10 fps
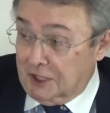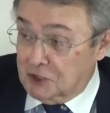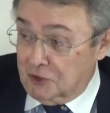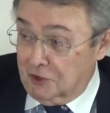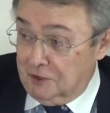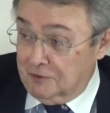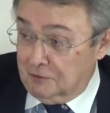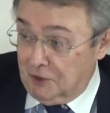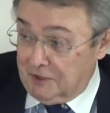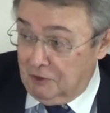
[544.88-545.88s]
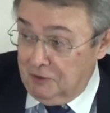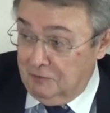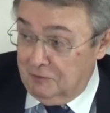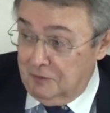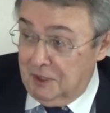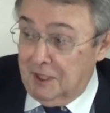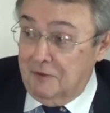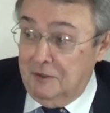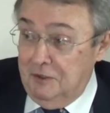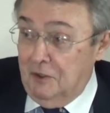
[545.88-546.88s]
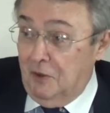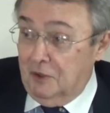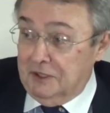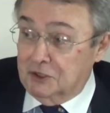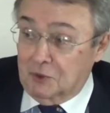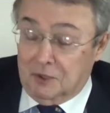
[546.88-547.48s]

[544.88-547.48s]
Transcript: section of Cleveland. you know all the